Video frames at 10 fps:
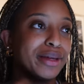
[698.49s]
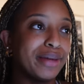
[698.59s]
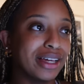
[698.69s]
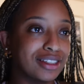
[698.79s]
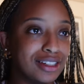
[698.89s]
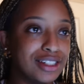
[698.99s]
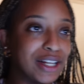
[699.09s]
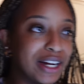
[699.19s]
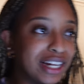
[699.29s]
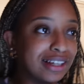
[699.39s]
I'm actually
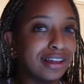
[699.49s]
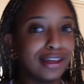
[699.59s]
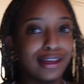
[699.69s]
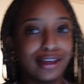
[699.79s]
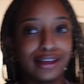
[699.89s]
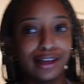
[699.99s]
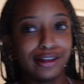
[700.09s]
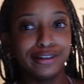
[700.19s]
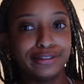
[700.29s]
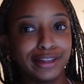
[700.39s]
starting
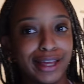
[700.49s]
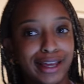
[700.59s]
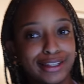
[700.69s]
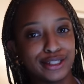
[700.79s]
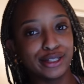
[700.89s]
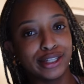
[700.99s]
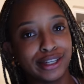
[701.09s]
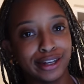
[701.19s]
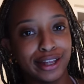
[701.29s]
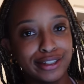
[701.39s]
kind of late. I took like
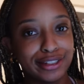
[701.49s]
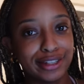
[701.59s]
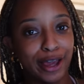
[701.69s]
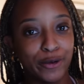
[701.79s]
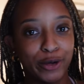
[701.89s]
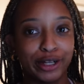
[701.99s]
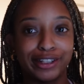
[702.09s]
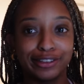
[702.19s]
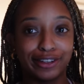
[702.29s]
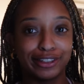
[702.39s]
a nice
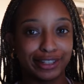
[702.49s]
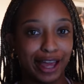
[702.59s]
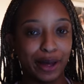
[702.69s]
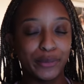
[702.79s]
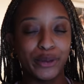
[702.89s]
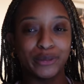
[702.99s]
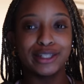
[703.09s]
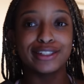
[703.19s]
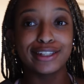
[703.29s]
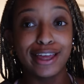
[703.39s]
hour long nap. I
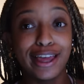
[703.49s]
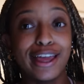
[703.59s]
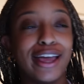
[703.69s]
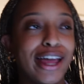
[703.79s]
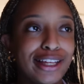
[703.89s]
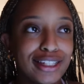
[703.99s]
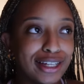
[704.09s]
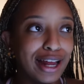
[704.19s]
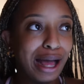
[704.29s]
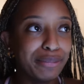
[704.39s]
didn't
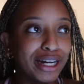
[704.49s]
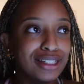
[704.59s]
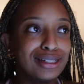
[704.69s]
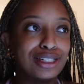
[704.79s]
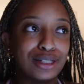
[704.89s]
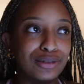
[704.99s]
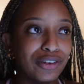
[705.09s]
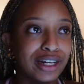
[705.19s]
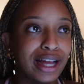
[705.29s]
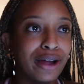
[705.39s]
take a nap, but I just chilled
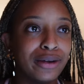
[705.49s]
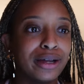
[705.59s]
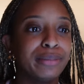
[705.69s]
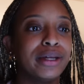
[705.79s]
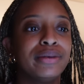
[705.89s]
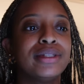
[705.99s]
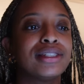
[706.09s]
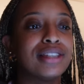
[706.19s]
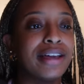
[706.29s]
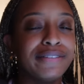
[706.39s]
for an hour, but it was
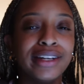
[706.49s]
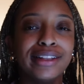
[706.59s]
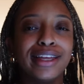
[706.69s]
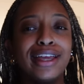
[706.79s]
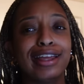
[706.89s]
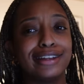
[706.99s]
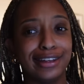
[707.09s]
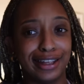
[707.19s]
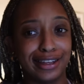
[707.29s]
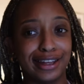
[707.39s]
definitely
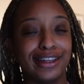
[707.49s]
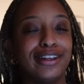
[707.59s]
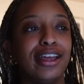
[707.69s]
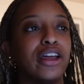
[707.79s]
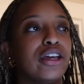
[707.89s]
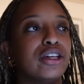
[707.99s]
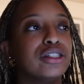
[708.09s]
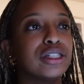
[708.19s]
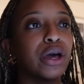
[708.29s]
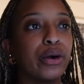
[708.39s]
needed.
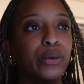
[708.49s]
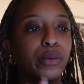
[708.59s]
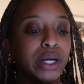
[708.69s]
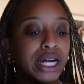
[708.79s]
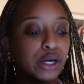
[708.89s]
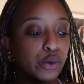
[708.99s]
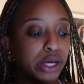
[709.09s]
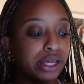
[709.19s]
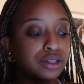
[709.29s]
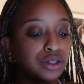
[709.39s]
So we're
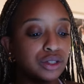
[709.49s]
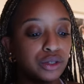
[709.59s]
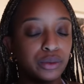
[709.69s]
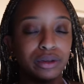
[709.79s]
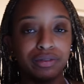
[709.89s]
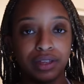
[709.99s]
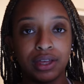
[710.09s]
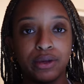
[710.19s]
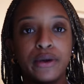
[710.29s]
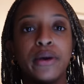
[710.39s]
going to
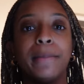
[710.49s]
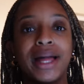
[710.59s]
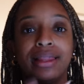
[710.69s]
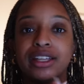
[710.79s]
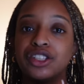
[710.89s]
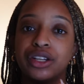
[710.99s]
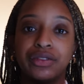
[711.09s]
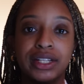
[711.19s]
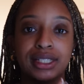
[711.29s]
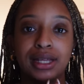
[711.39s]
review my lecture
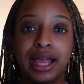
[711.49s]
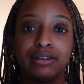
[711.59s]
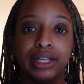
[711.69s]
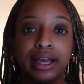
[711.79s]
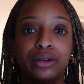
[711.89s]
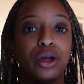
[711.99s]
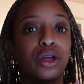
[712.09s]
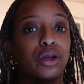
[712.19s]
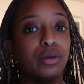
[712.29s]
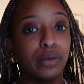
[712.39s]
for today. I only had
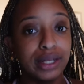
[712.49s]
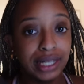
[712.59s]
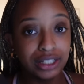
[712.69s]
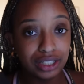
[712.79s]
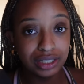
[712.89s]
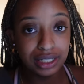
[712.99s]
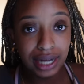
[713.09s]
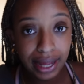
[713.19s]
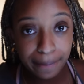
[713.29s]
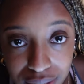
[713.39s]
one lecture
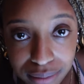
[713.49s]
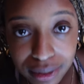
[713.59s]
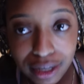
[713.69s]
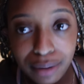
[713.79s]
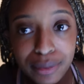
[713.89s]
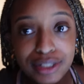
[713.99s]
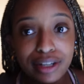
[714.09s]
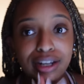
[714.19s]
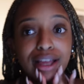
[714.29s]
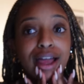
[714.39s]
today. I feel like my camera's
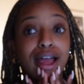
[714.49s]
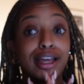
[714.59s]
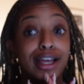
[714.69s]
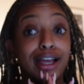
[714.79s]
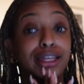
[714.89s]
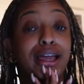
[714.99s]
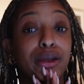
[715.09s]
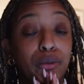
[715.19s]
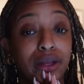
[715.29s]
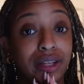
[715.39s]
dirty. I only
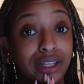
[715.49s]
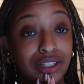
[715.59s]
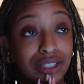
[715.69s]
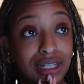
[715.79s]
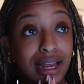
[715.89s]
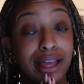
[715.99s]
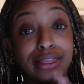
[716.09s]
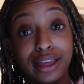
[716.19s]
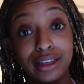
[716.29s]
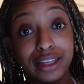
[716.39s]
had one lecture today,
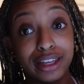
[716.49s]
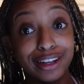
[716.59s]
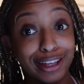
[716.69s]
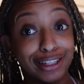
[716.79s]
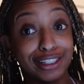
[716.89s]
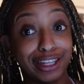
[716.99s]
thank goodness.